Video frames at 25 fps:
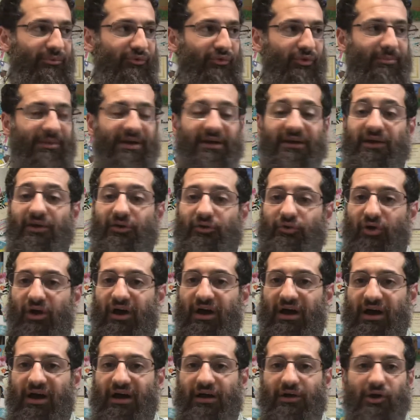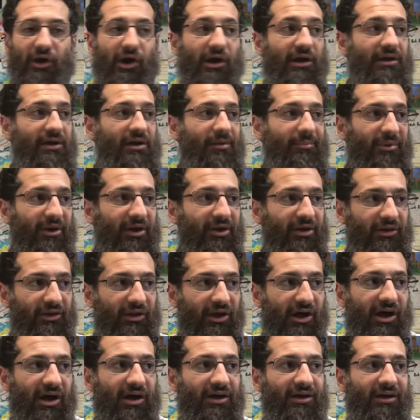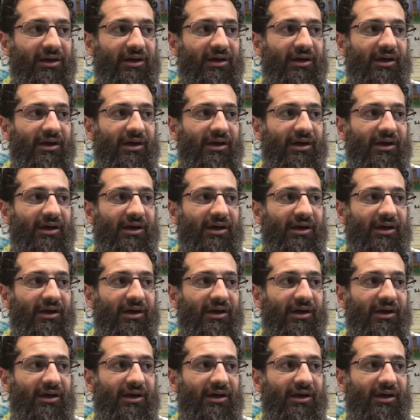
So making dua, calling upon Allah,